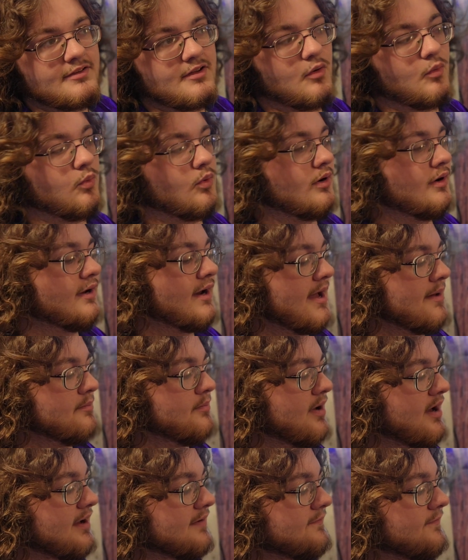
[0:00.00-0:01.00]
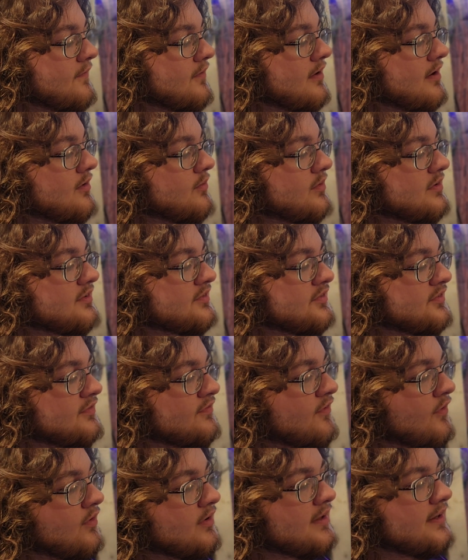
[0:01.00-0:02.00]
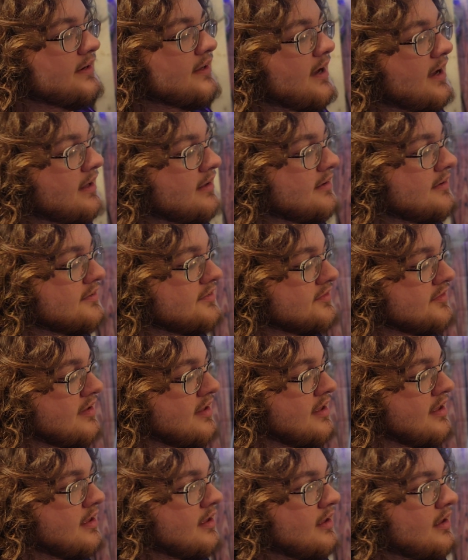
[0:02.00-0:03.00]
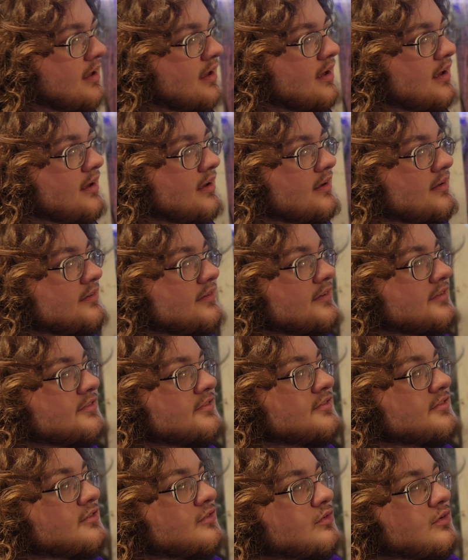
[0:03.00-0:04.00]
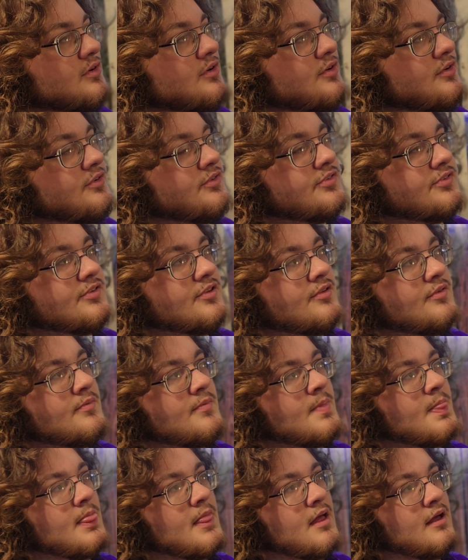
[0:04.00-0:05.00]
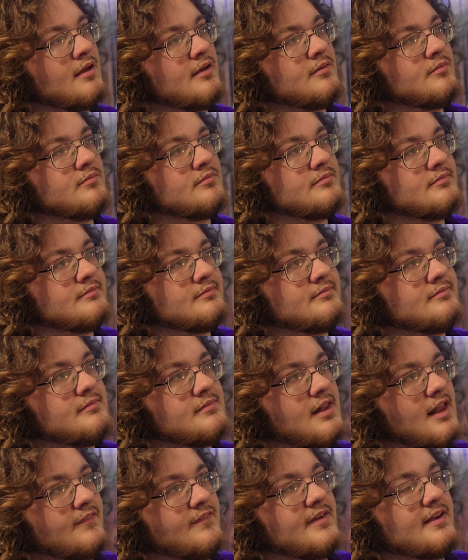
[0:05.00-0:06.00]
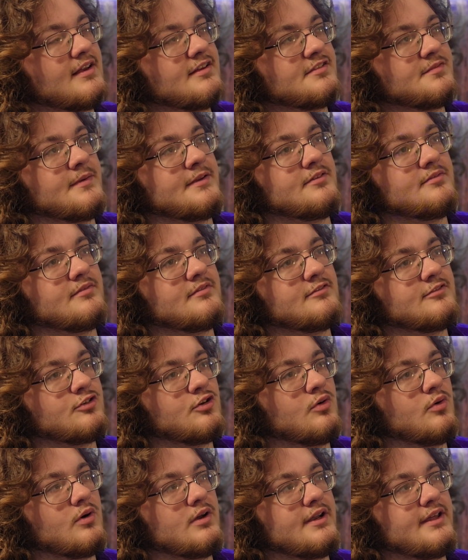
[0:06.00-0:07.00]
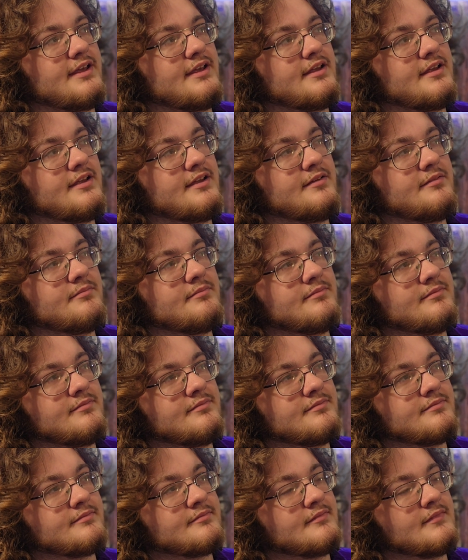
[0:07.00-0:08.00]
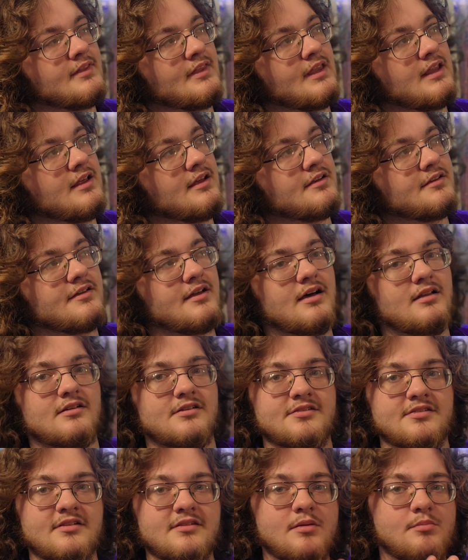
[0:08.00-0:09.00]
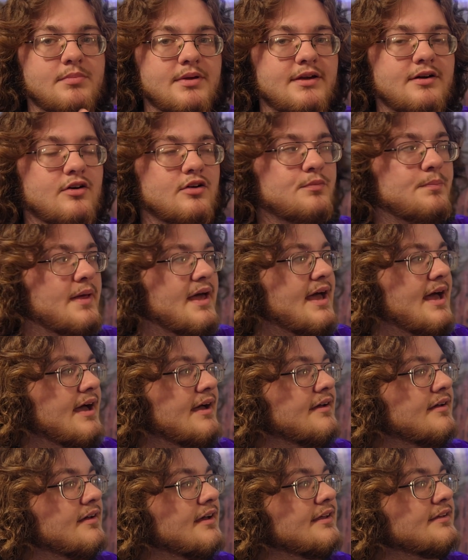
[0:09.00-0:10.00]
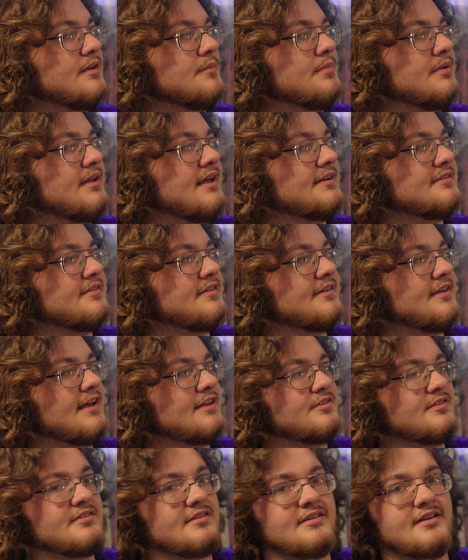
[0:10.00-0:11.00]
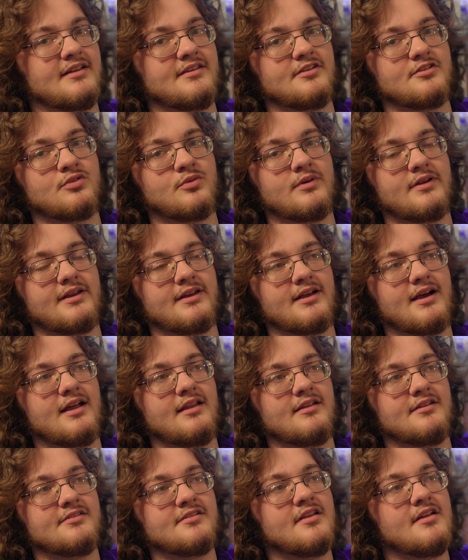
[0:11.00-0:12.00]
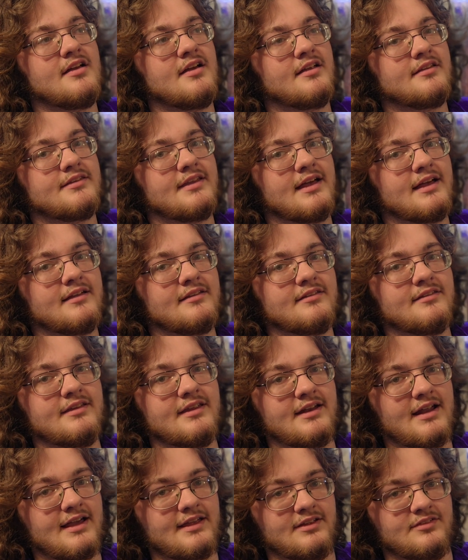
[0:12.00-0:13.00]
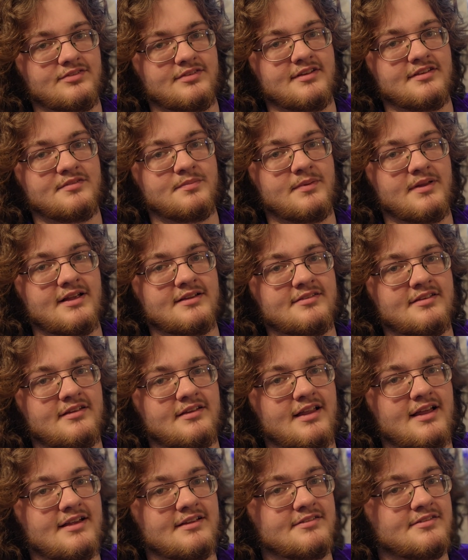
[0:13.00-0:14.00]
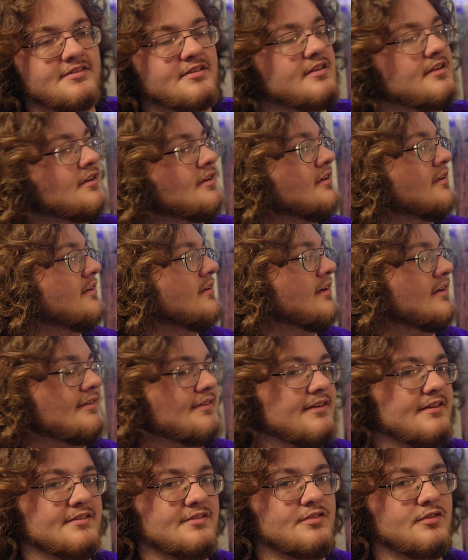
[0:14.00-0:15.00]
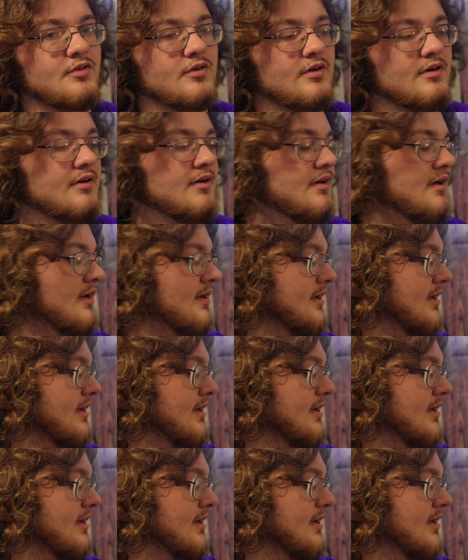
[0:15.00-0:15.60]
the wood I bought for it was $40. The screws, I think I spent $20 on the big old pack, and the plexiglass is another $20. Then I use this plexiglass, cut this door,